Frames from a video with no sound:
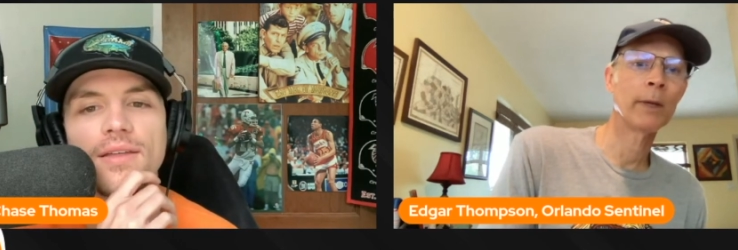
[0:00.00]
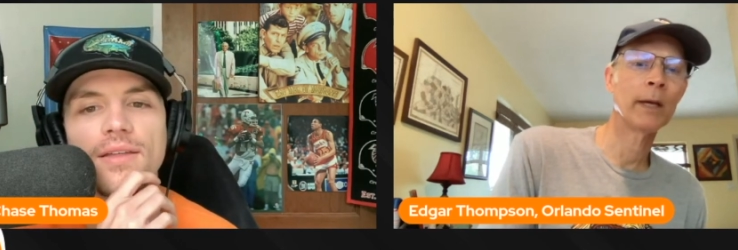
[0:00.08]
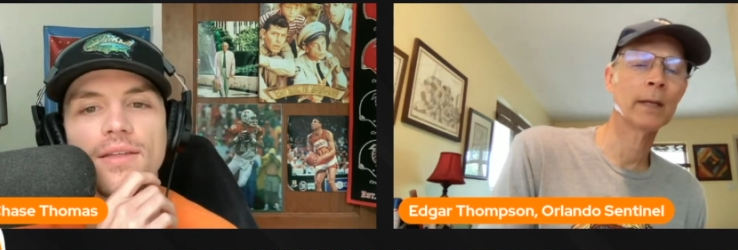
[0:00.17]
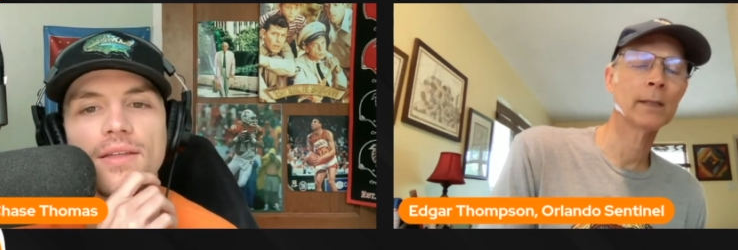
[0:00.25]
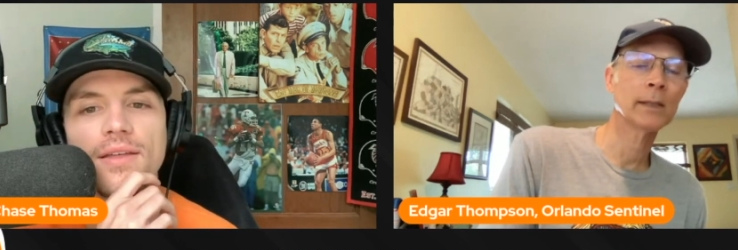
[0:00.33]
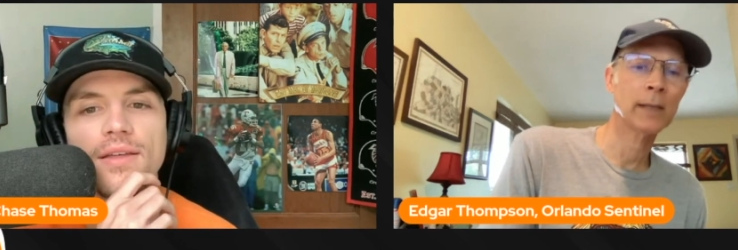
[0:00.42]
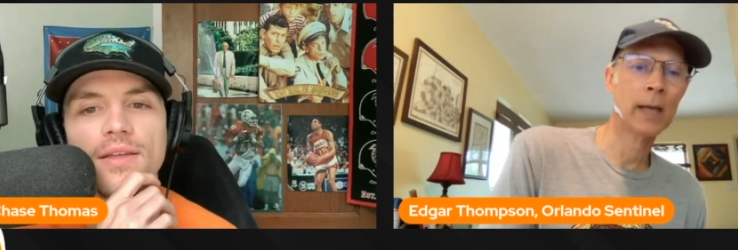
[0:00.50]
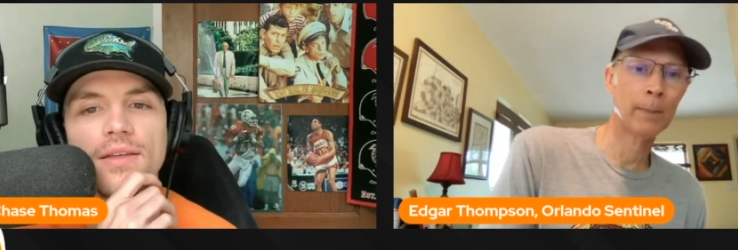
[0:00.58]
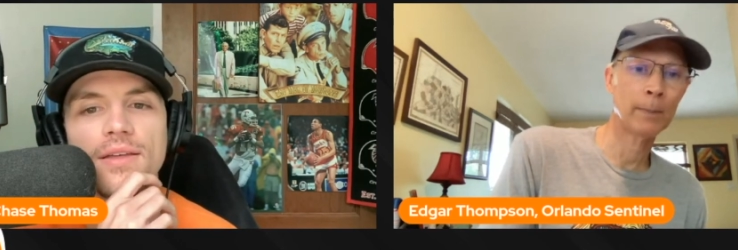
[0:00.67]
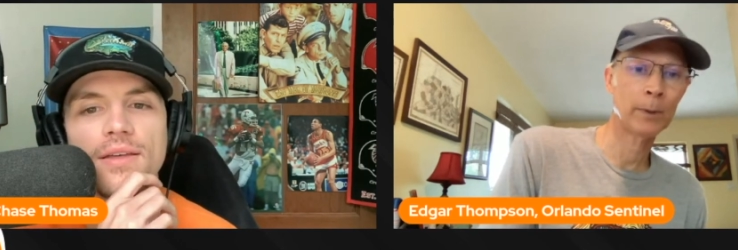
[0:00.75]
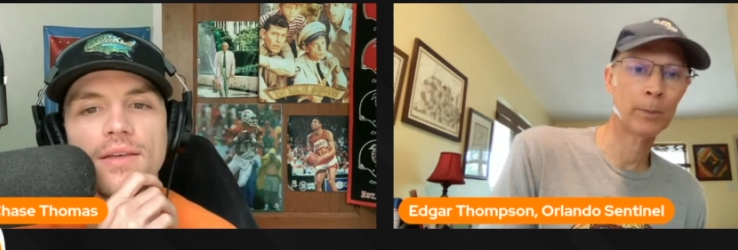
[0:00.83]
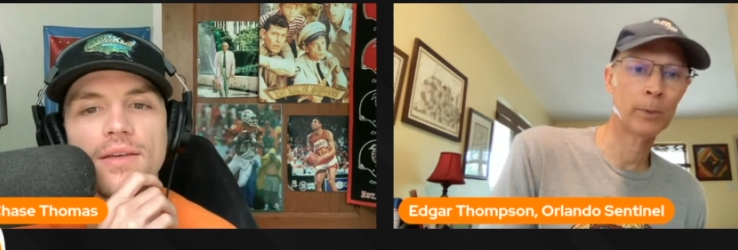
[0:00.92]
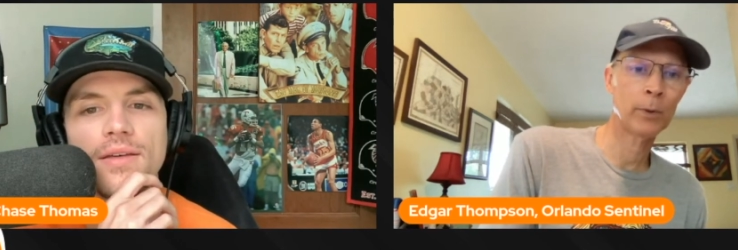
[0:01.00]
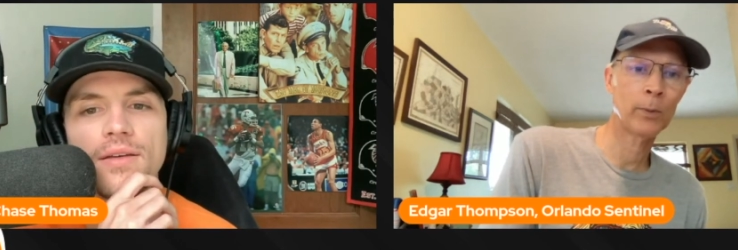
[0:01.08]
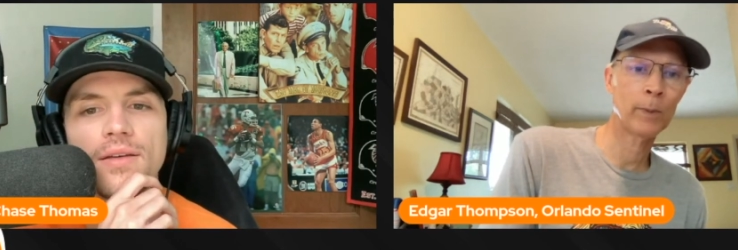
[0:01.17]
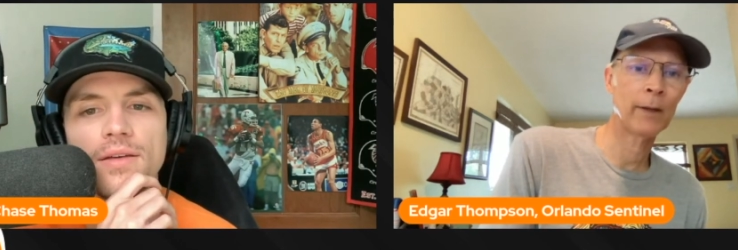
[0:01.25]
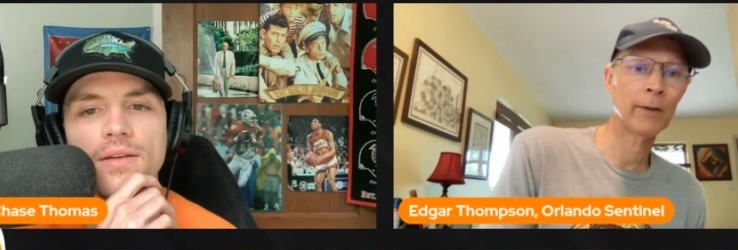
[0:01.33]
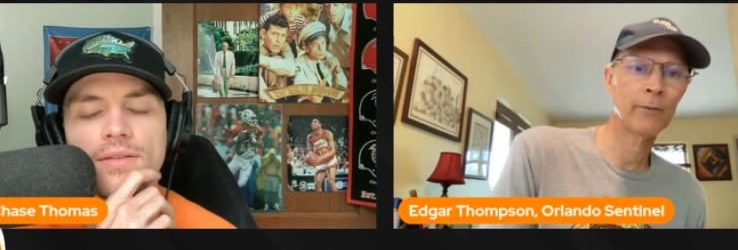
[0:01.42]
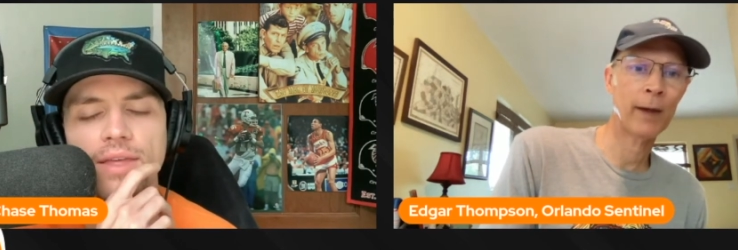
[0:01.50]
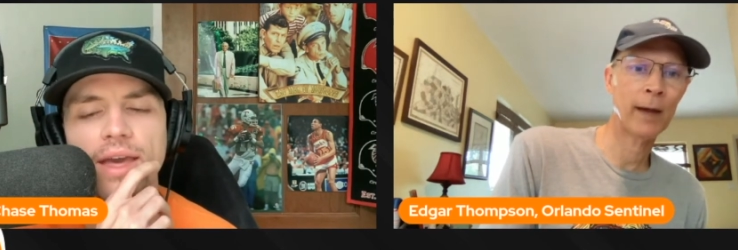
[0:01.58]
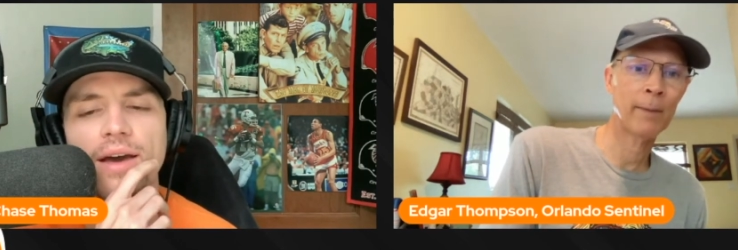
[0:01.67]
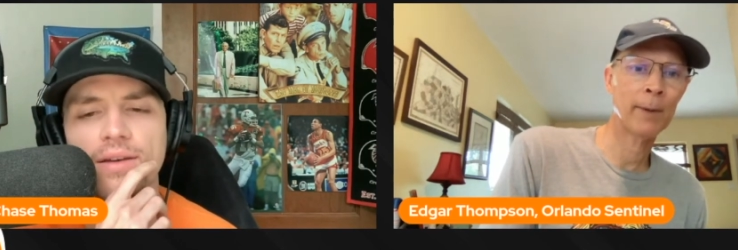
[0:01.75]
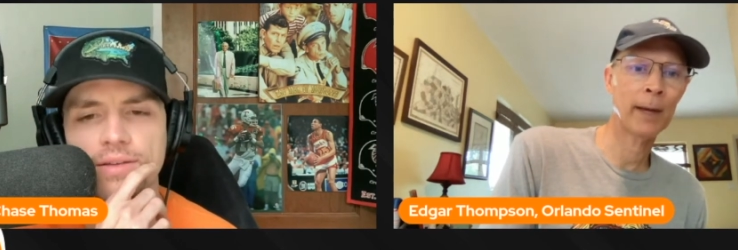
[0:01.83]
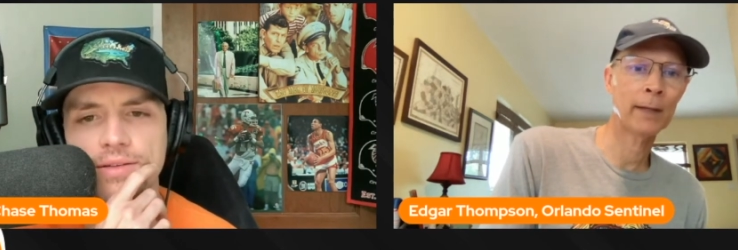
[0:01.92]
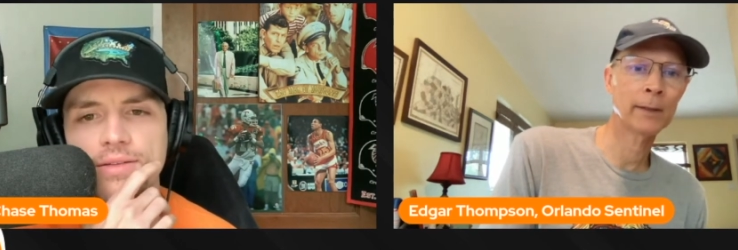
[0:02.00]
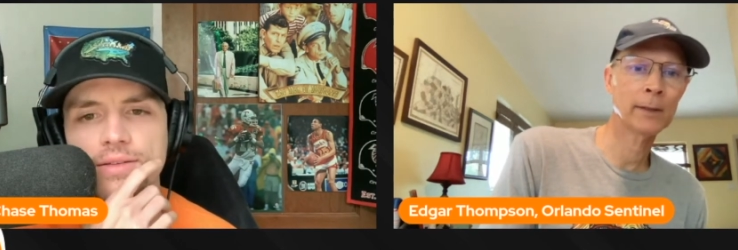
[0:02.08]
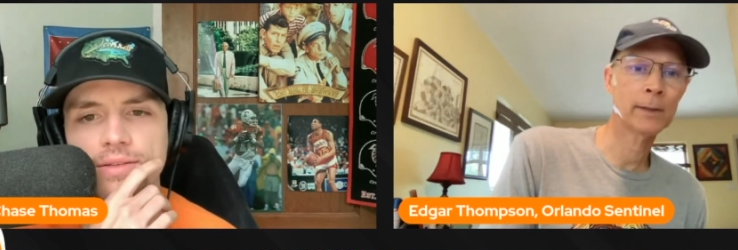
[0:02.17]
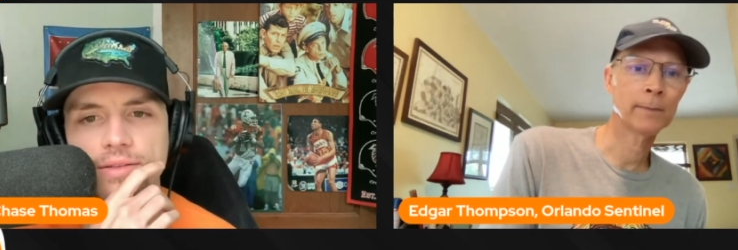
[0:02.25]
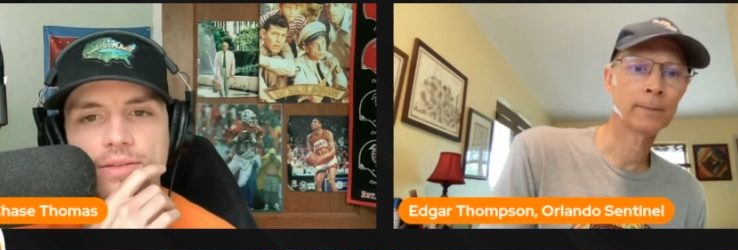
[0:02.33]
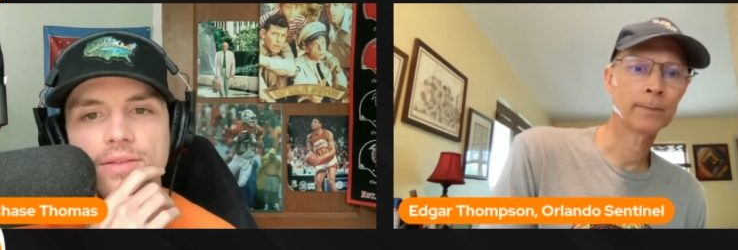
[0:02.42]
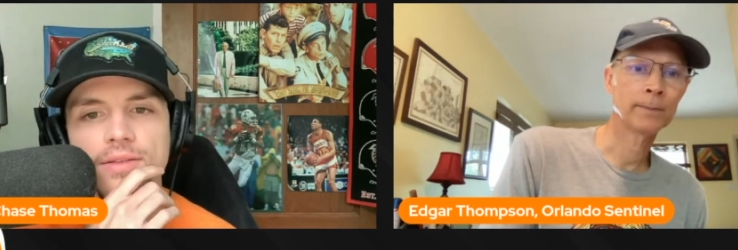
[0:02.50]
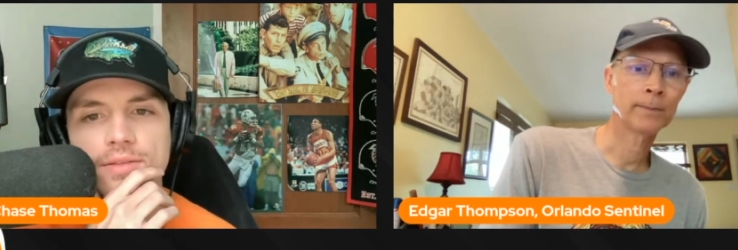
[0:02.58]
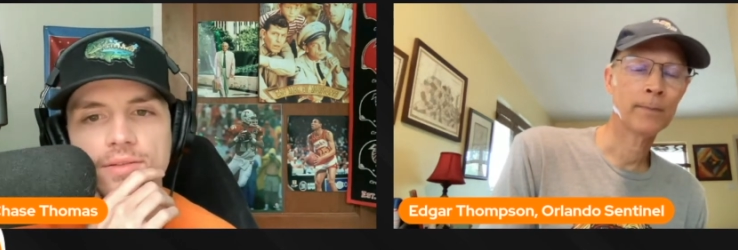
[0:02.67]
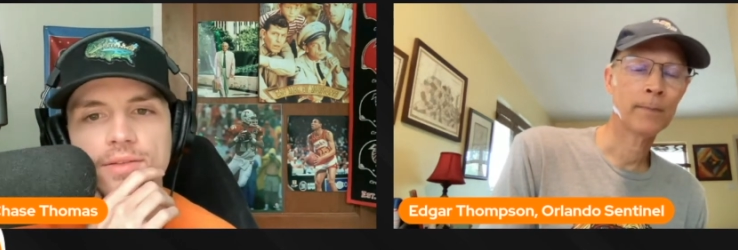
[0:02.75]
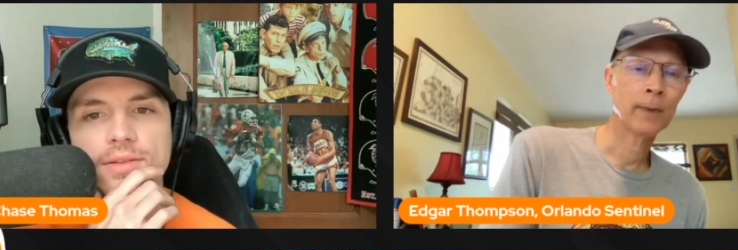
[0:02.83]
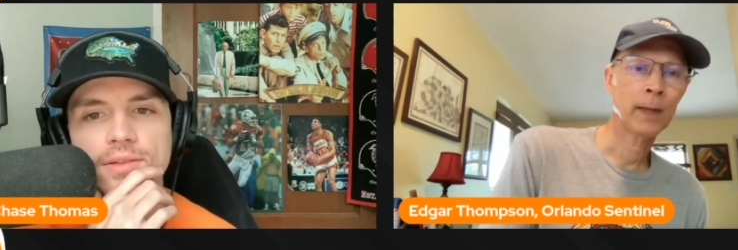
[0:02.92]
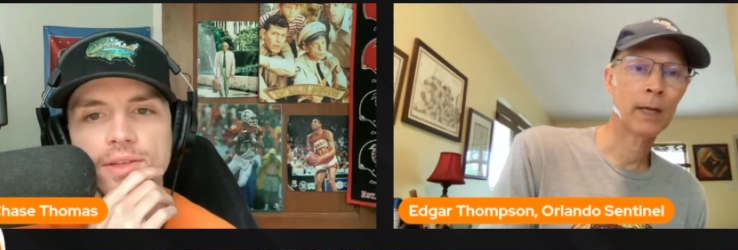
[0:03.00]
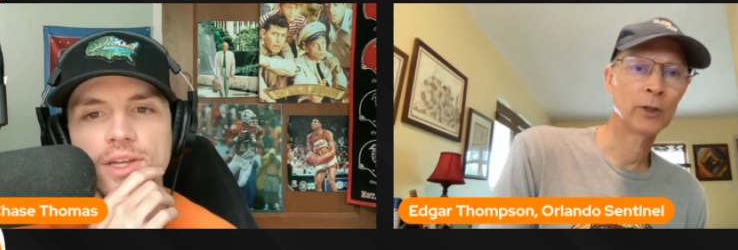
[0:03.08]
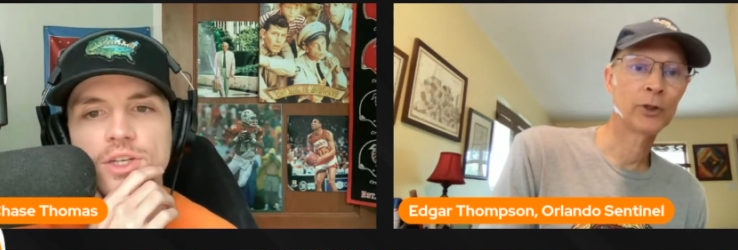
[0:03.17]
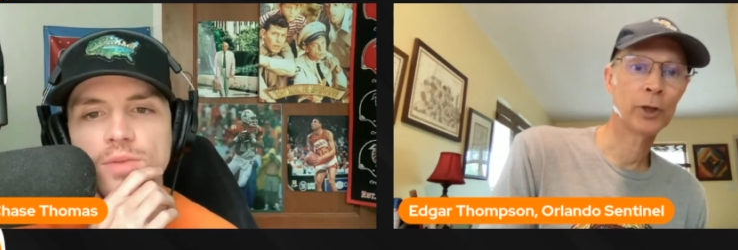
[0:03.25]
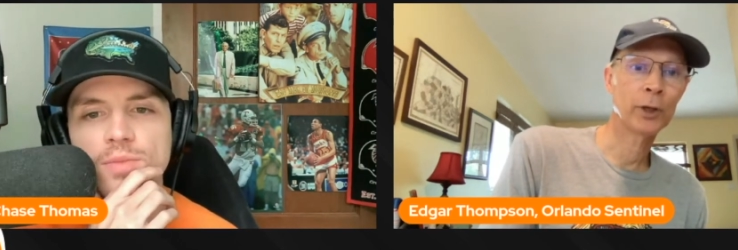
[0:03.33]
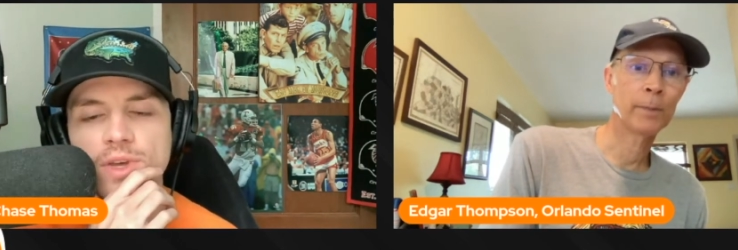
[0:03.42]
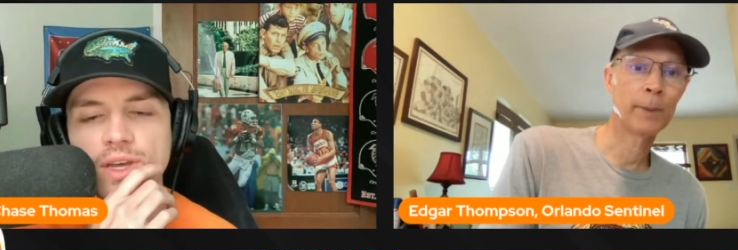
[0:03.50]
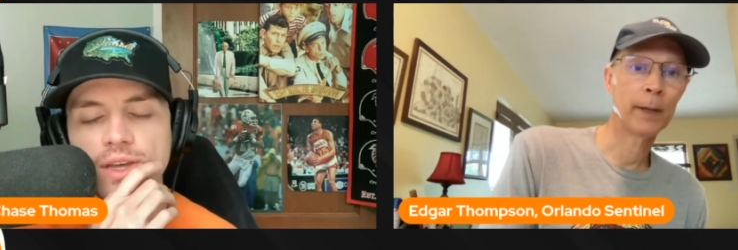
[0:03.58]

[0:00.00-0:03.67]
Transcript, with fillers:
Speaker 1: be acceptable by the yeah. fan base.
Speaker 2: It, should, be,